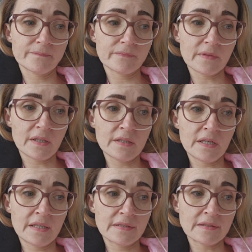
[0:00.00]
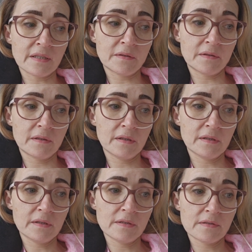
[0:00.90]
yeah, so,
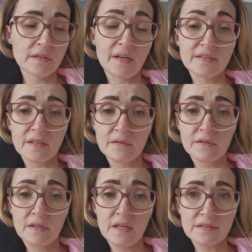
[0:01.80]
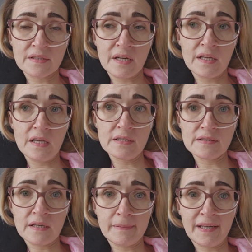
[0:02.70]
so yeah, so yesterday he said
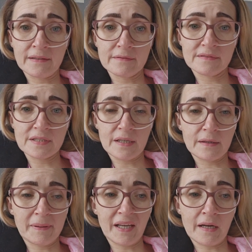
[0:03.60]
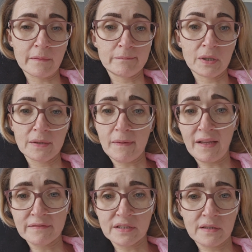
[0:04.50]
about taking the PICC out and putting it in my left
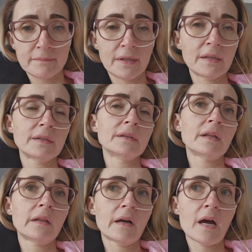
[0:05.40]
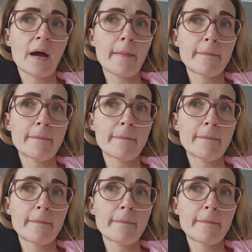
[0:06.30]
arm. Um,